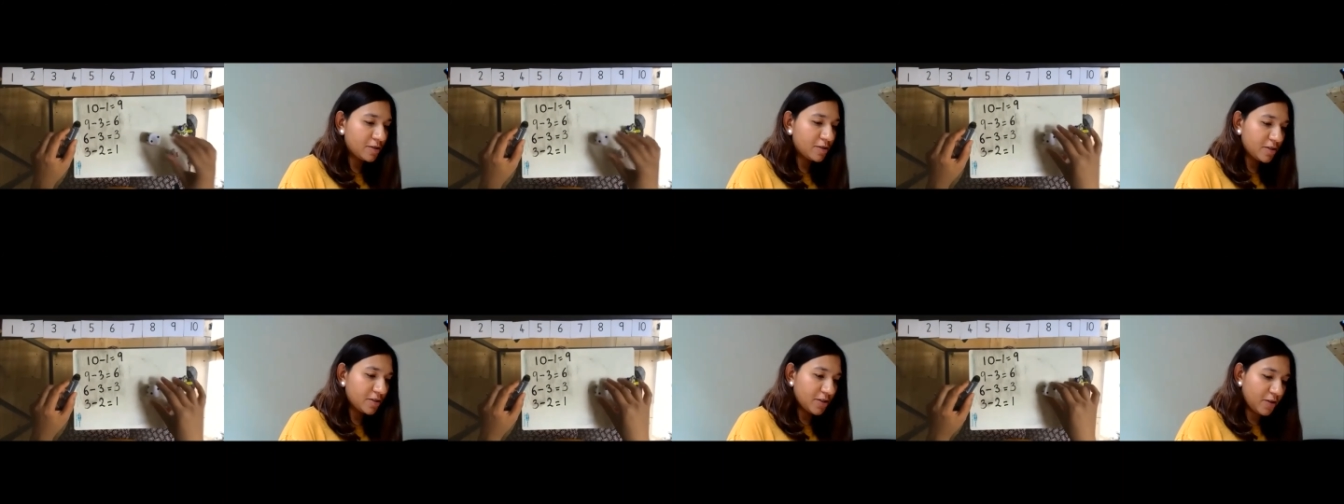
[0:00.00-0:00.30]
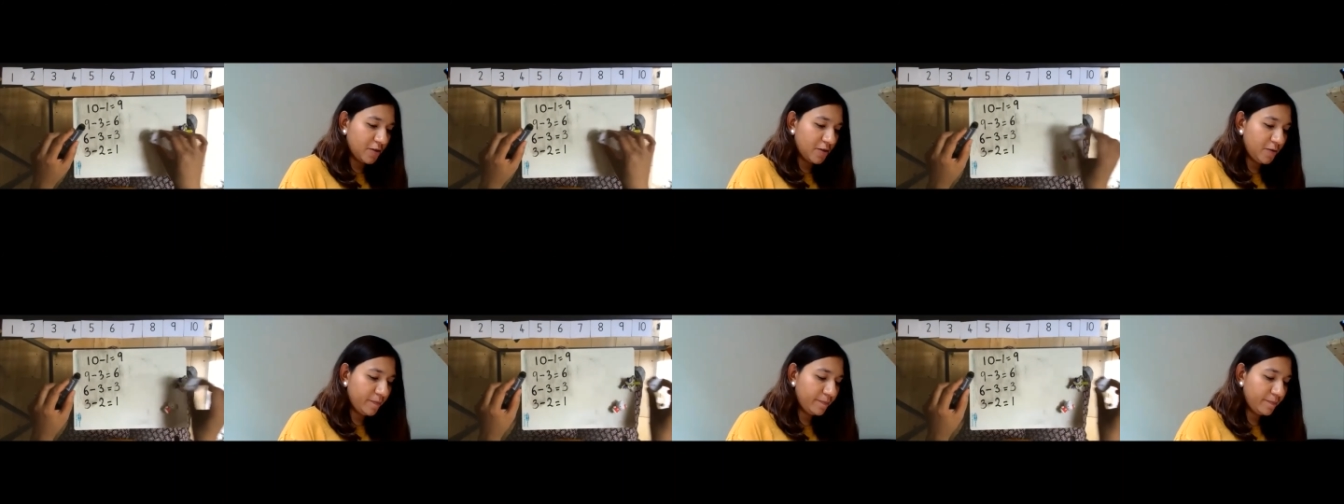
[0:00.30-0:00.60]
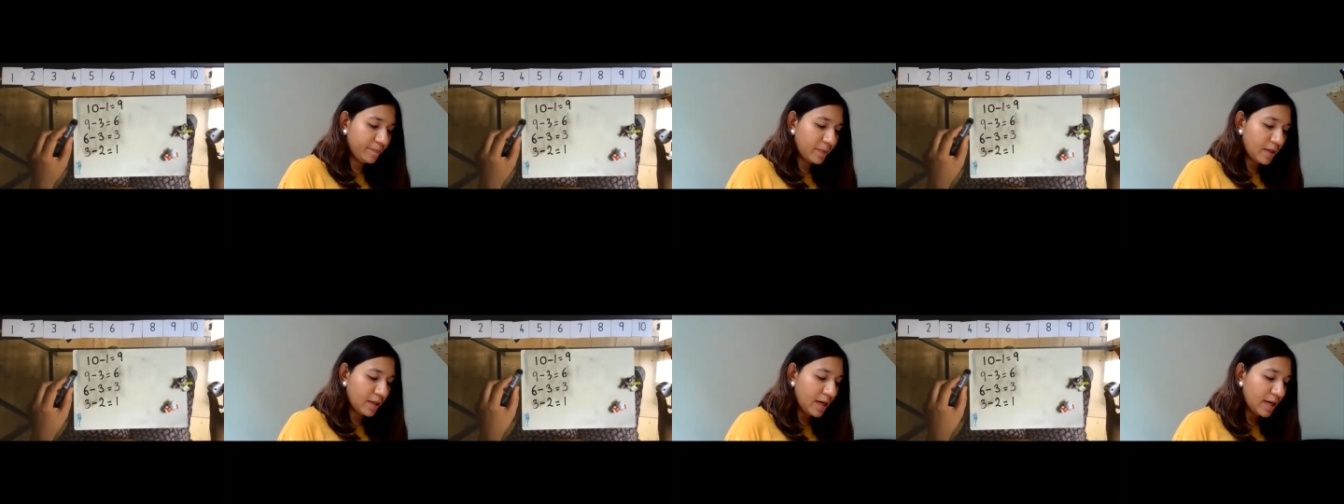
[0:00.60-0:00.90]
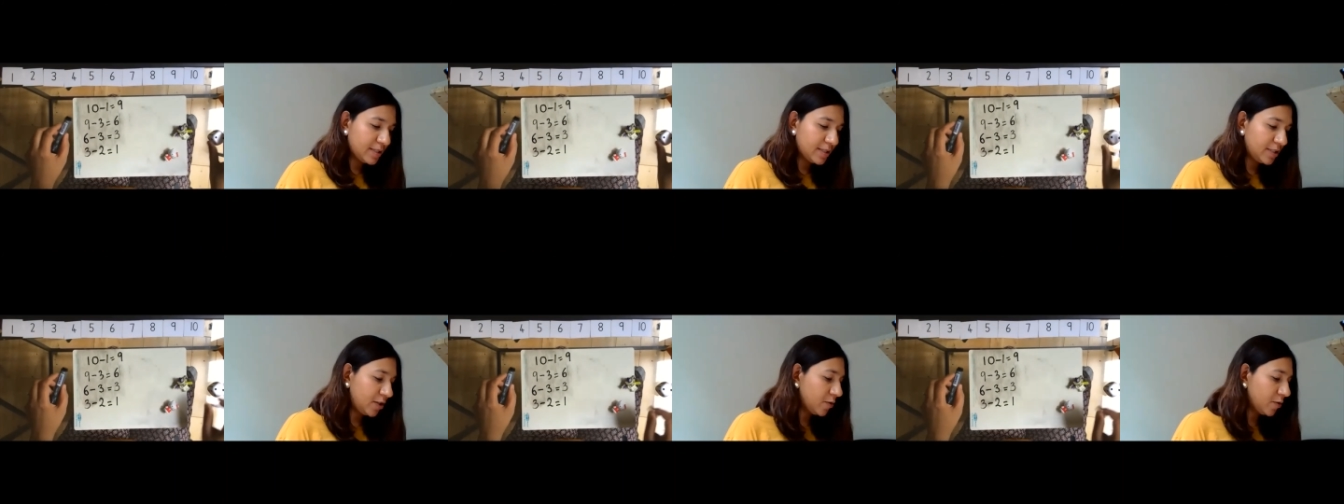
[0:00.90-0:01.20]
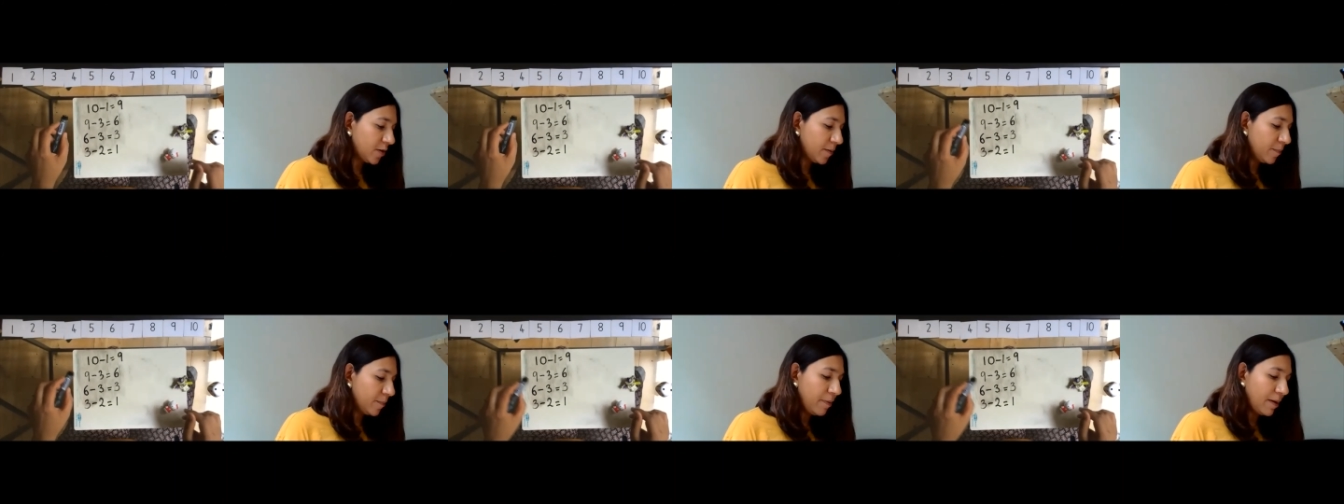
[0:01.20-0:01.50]
do is you
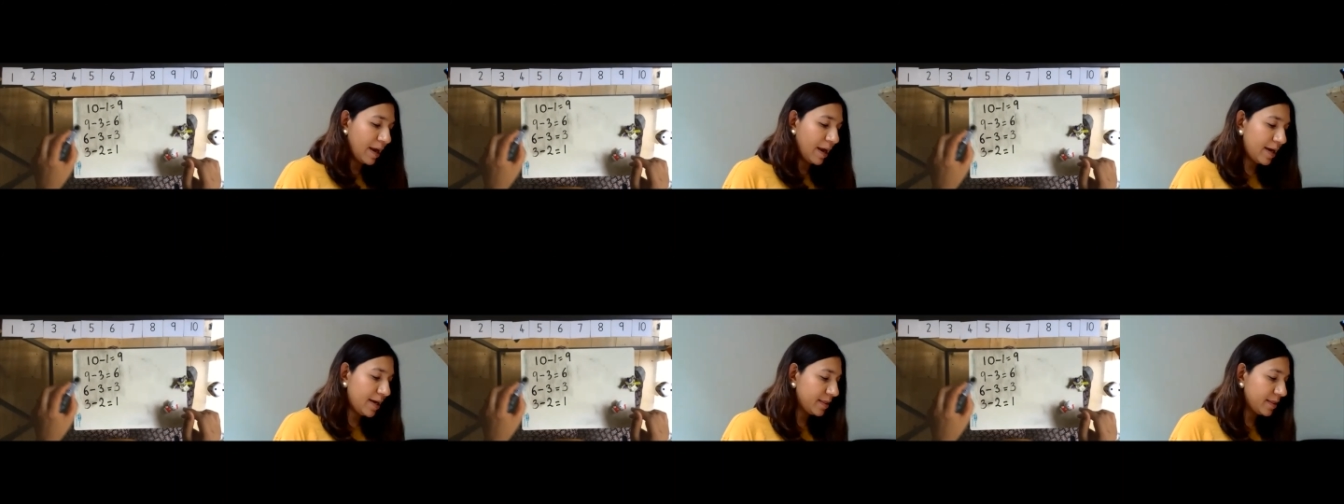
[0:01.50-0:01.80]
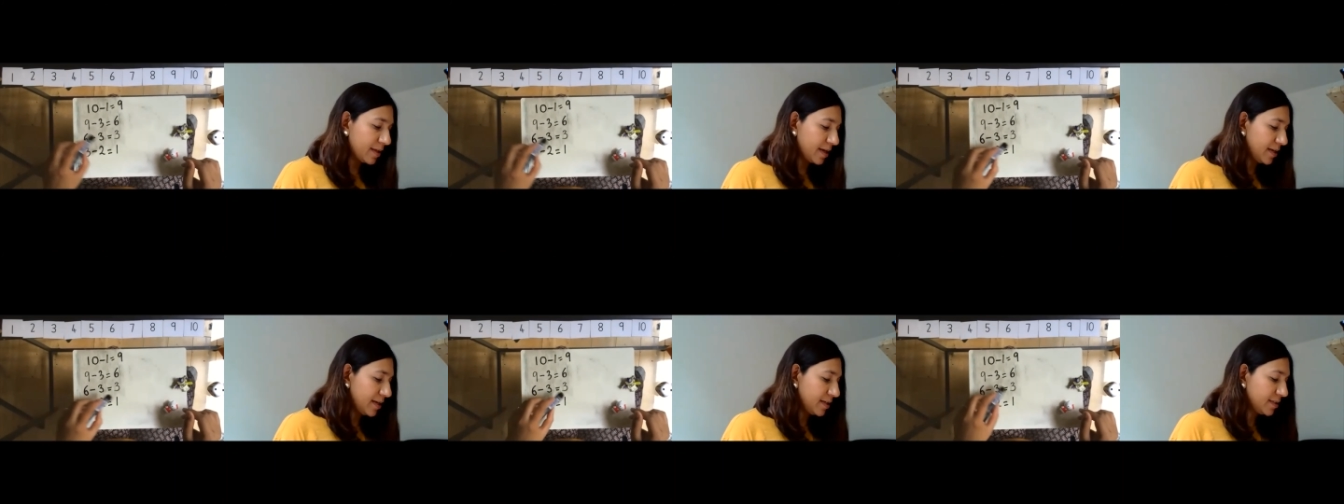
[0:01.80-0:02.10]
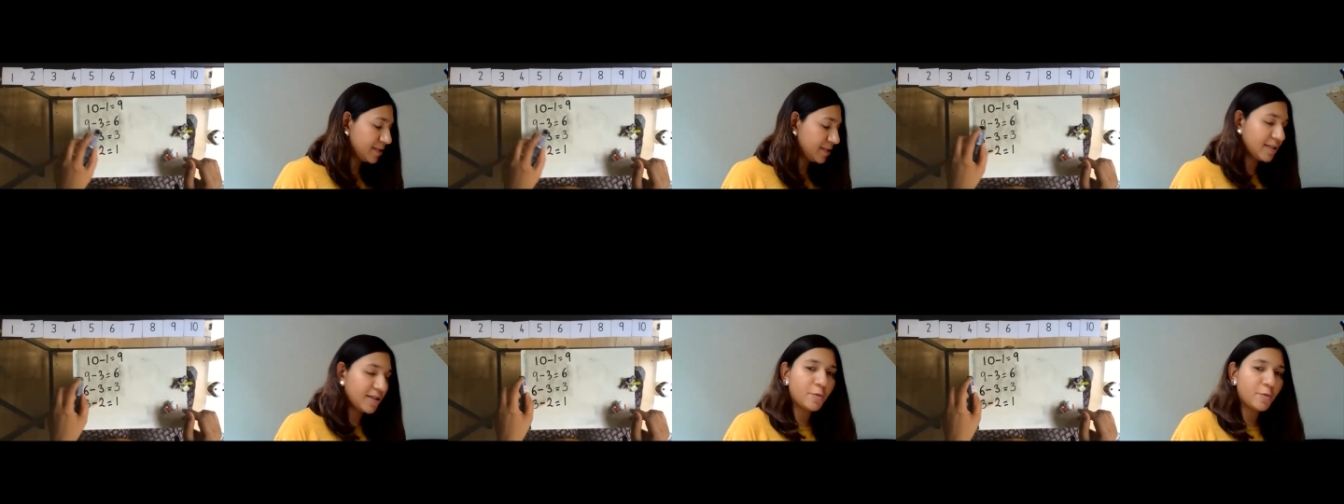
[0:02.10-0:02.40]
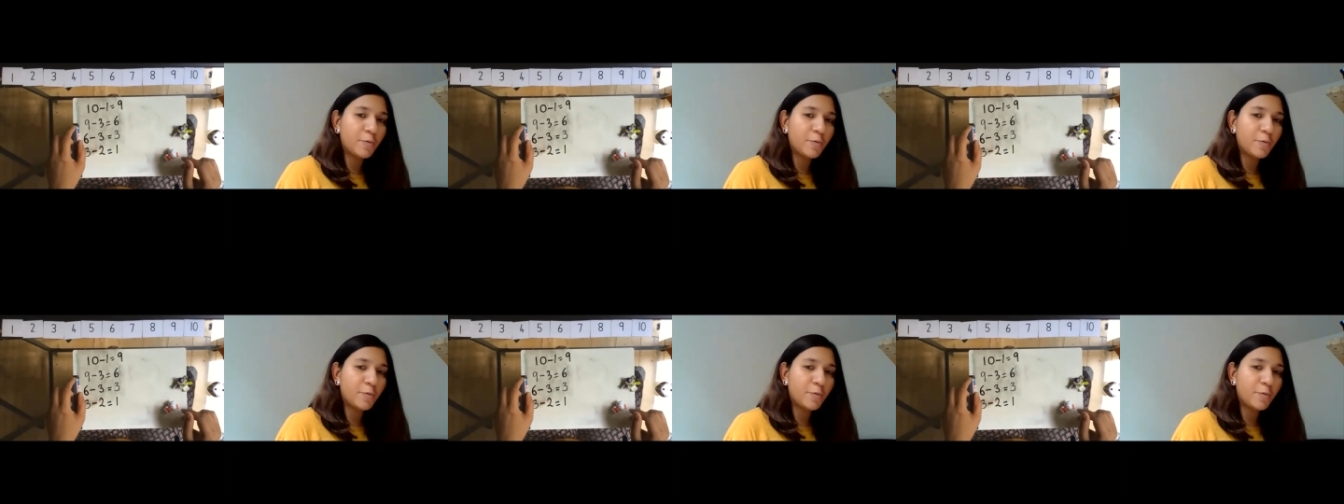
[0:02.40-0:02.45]
can play this